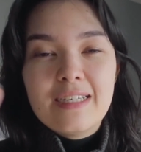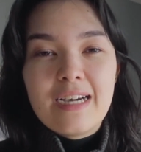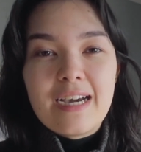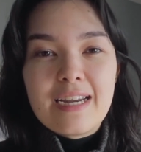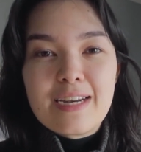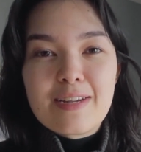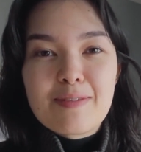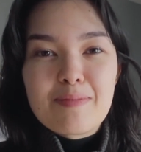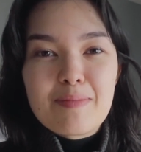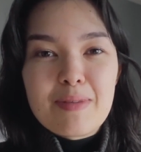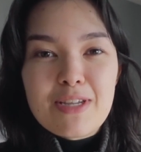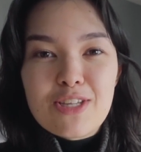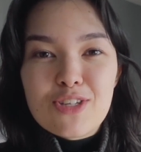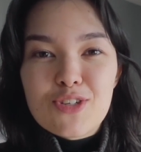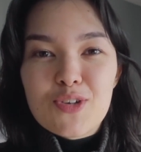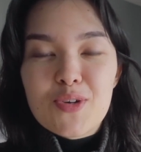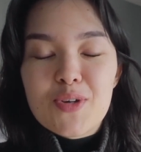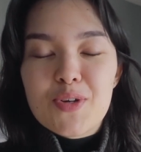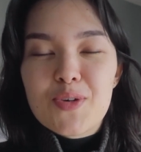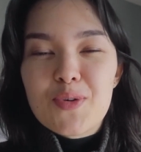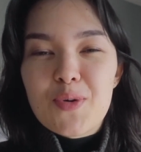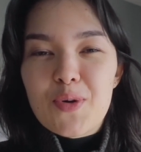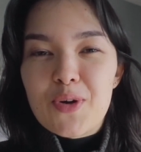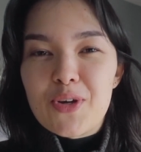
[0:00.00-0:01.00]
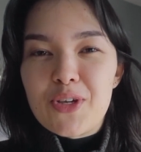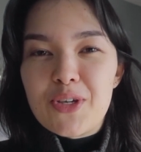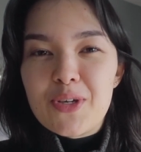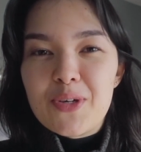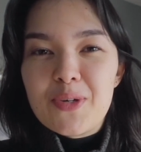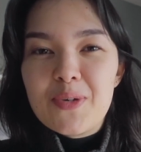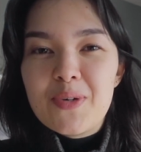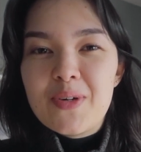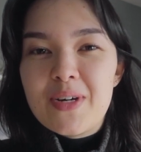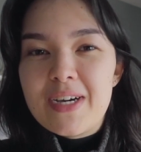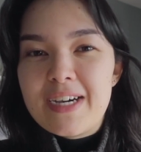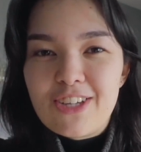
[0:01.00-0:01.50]
I didn't mean to ignore
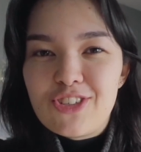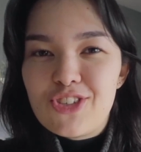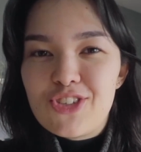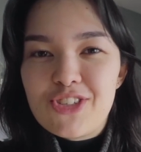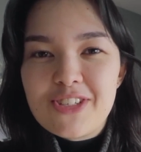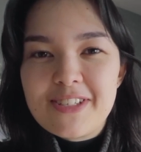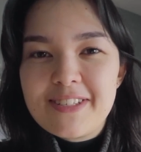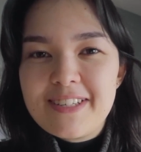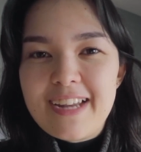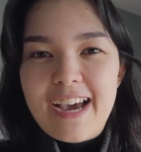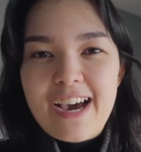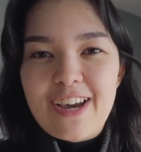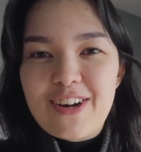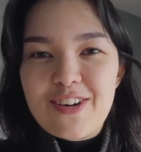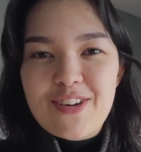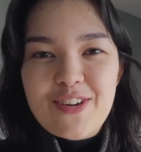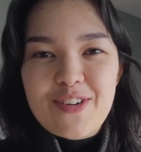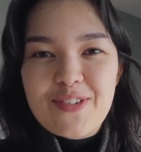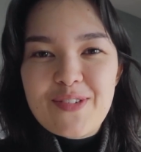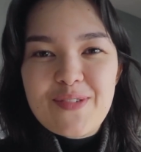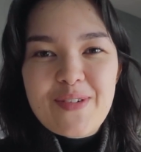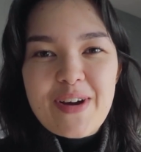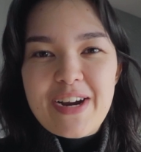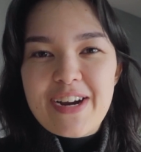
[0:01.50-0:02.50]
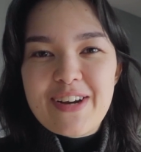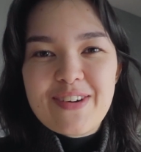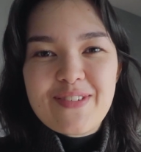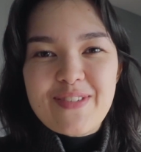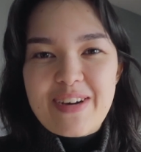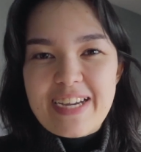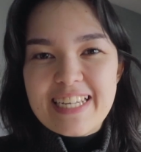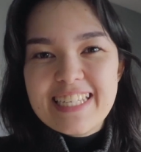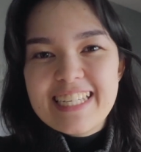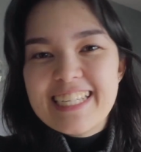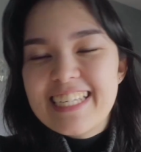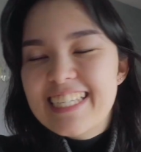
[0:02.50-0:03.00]
you. I don't know where it
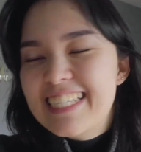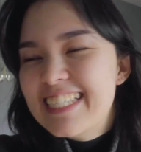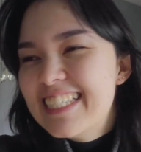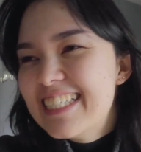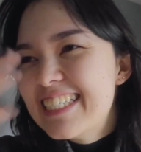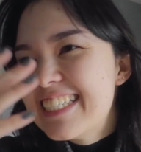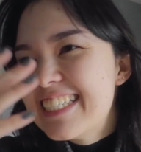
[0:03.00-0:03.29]
went.